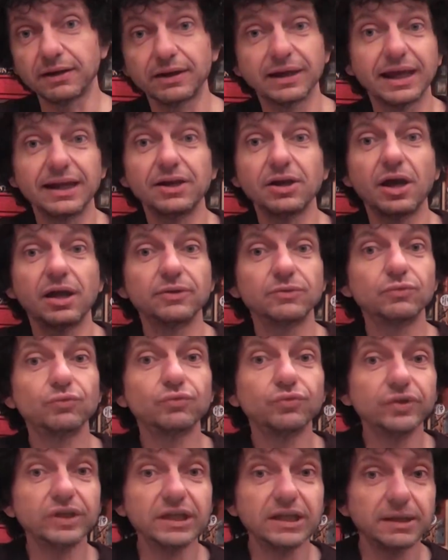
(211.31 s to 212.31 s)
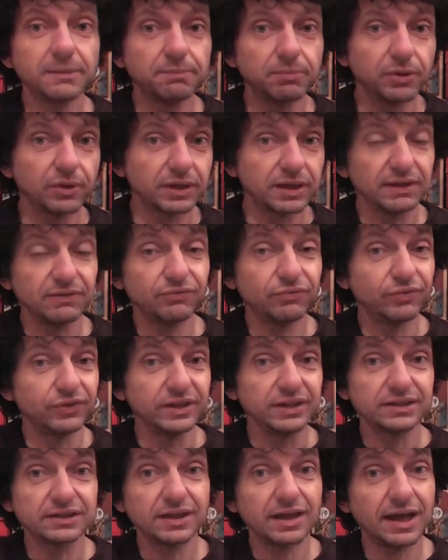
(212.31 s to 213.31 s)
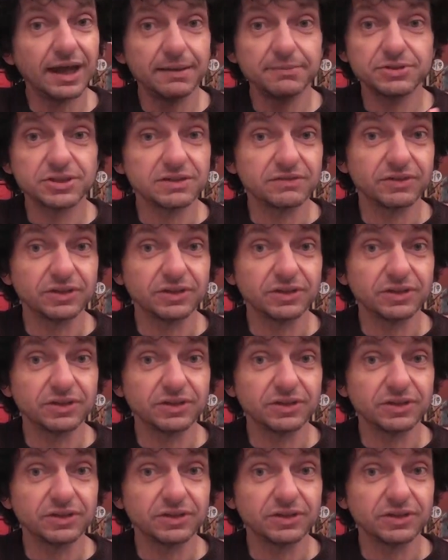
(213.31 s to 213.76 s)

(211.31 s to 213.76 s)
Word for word: you cannot read a book infinite times,